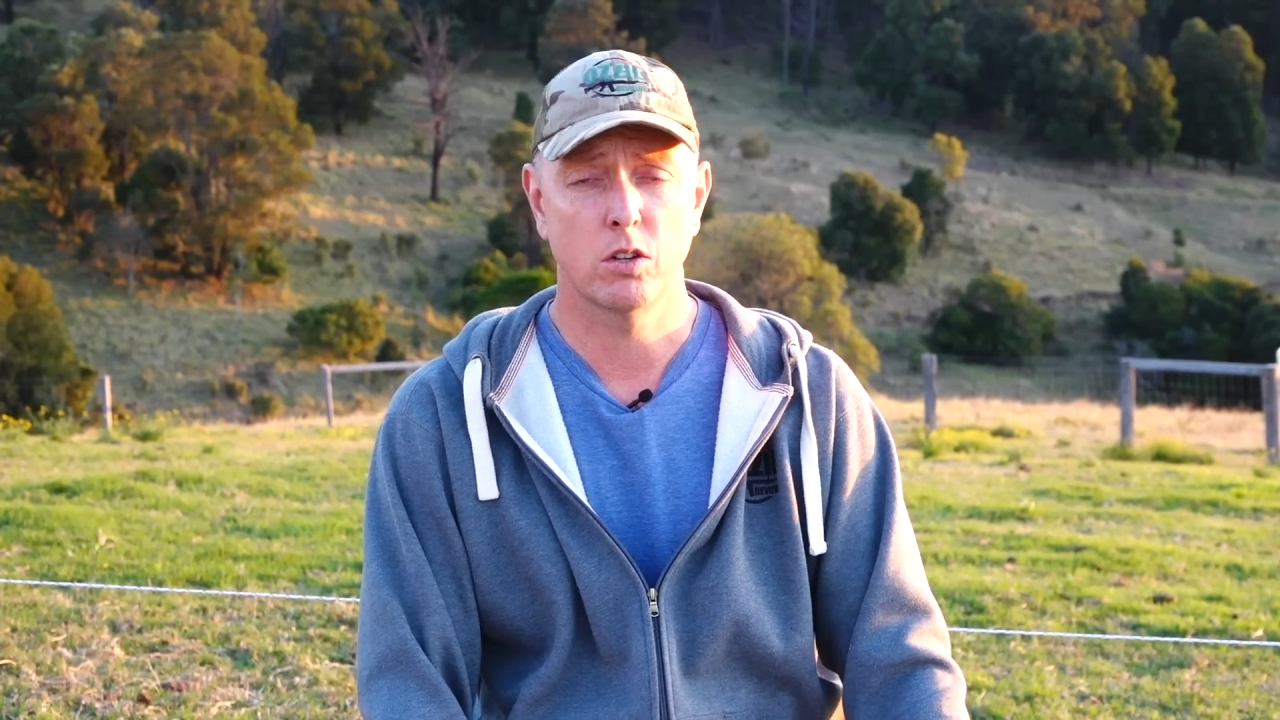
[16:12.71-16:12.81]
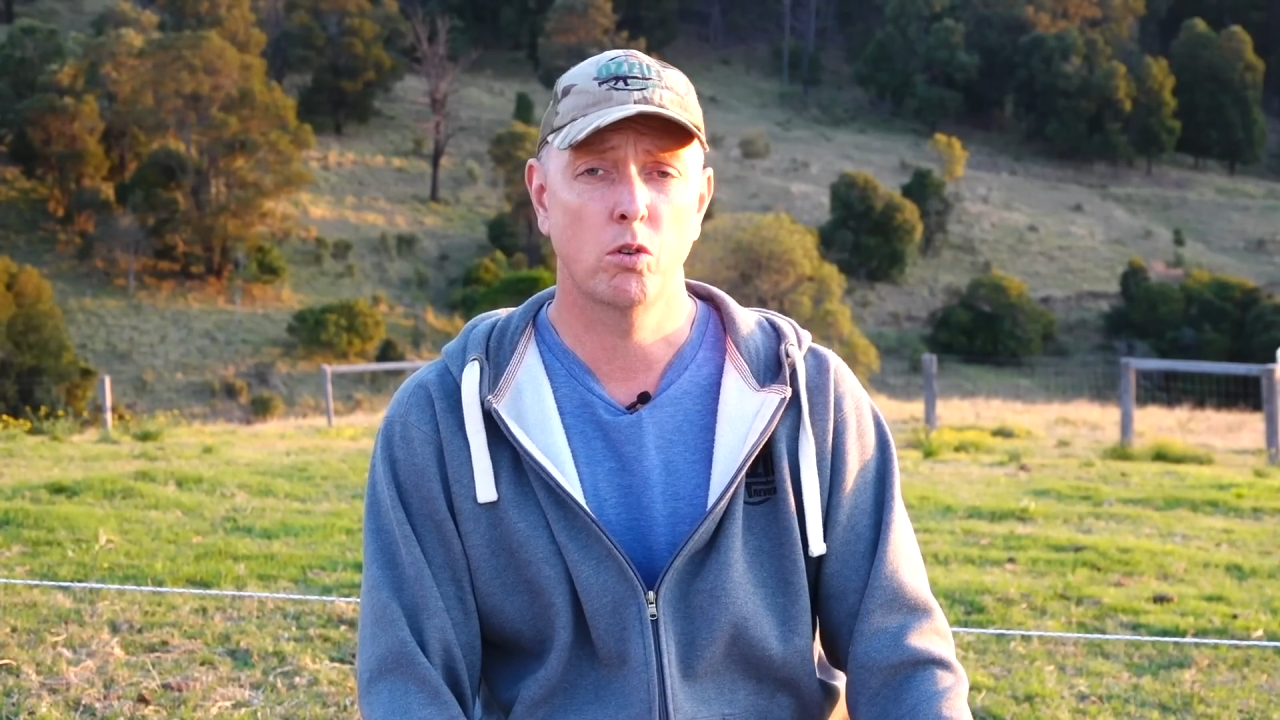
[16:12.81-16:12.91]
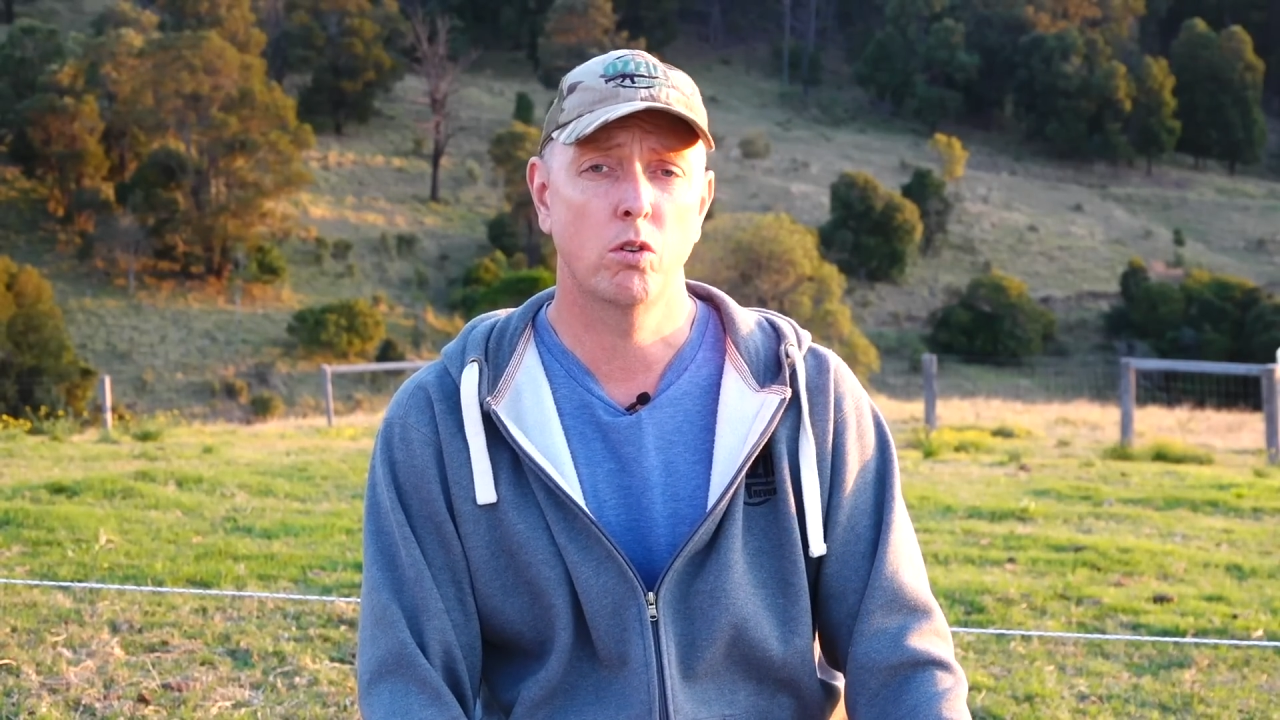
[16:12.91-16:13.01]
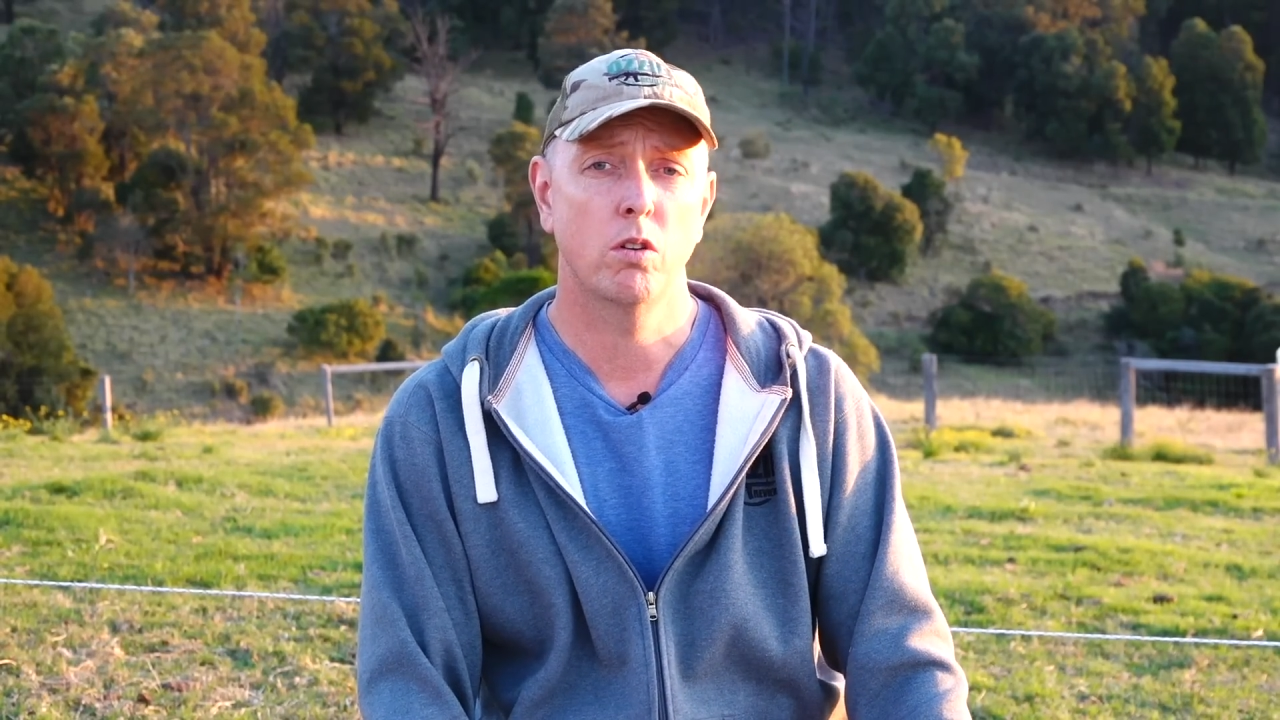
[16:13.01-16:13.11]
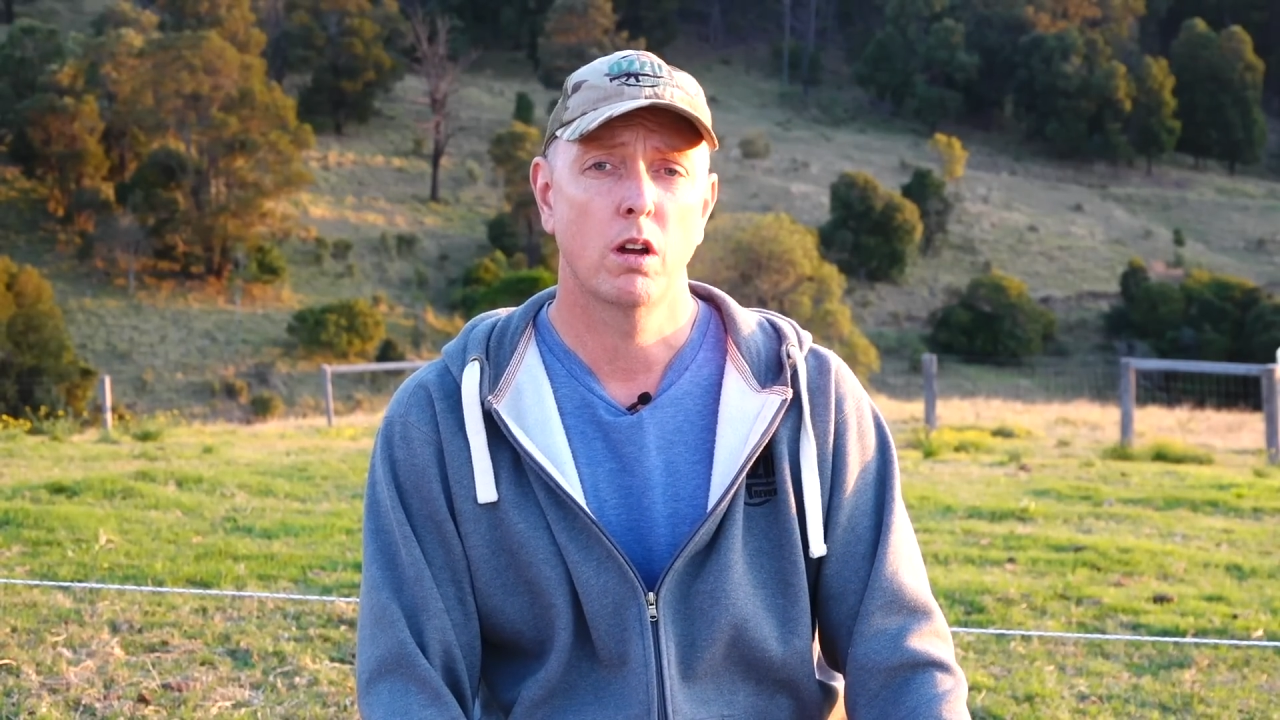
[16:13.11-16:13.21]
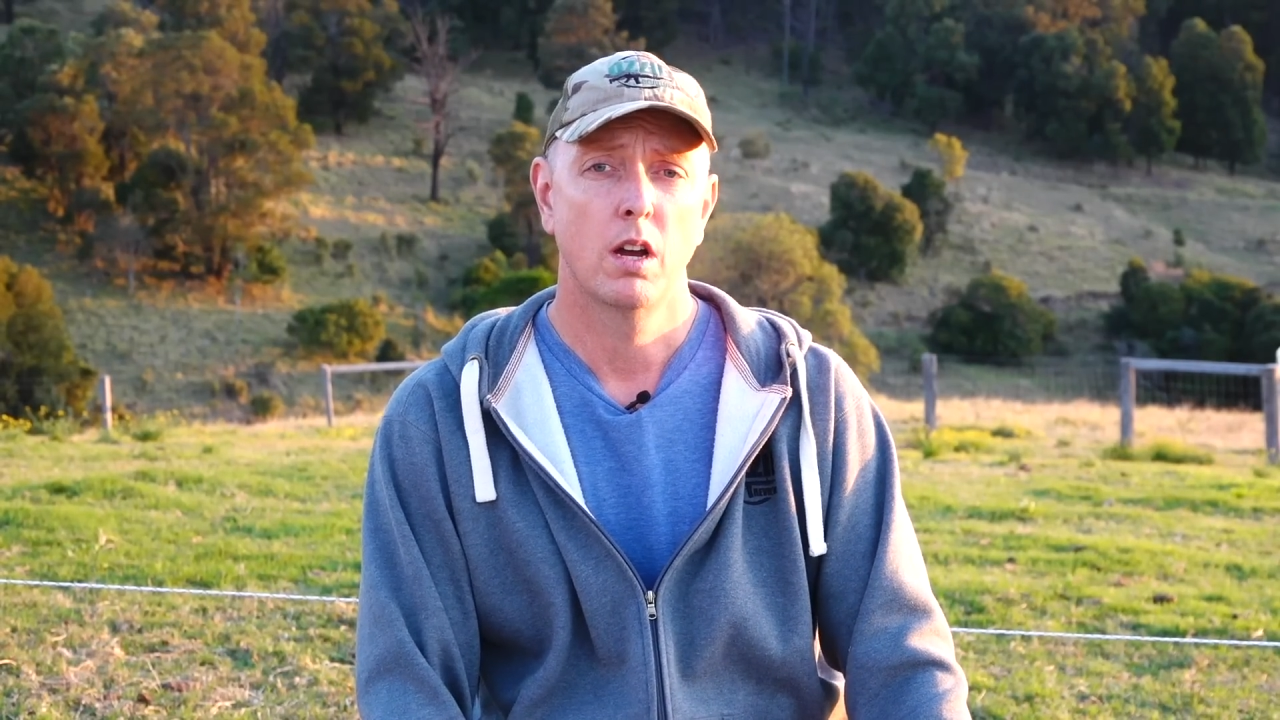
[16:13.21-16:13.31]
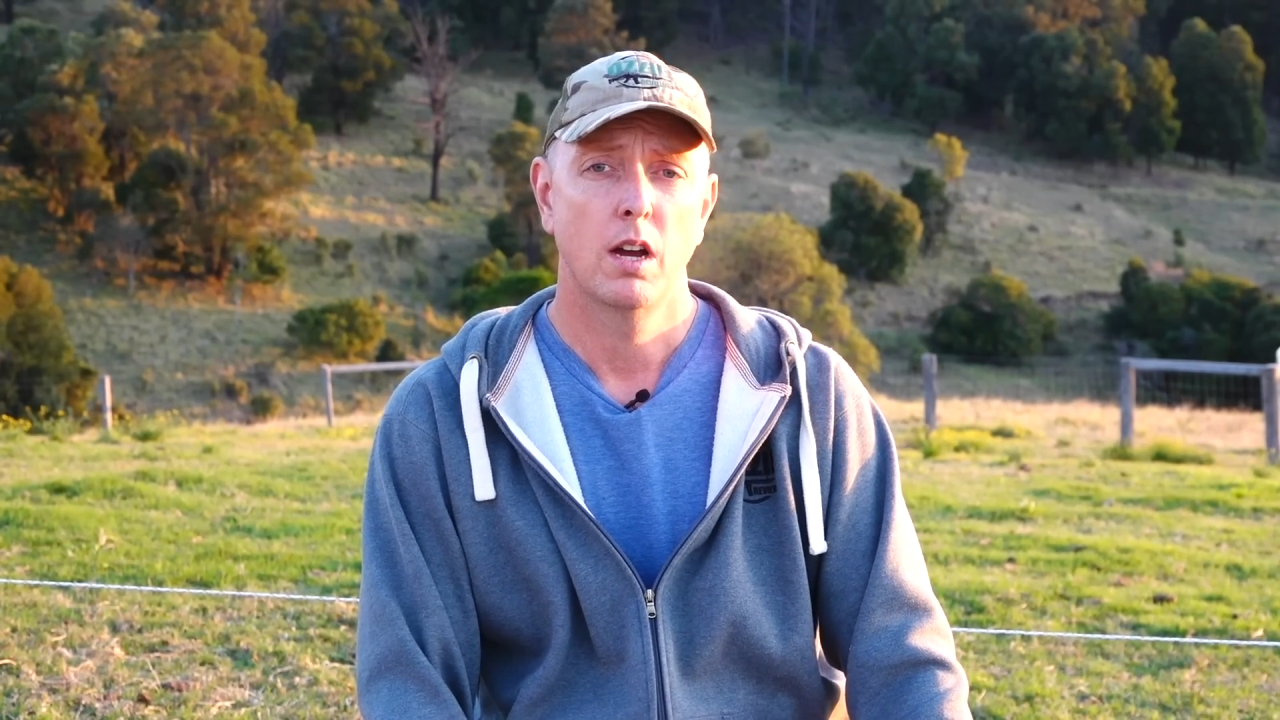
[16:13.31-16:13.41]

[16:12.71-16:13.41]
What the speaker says: who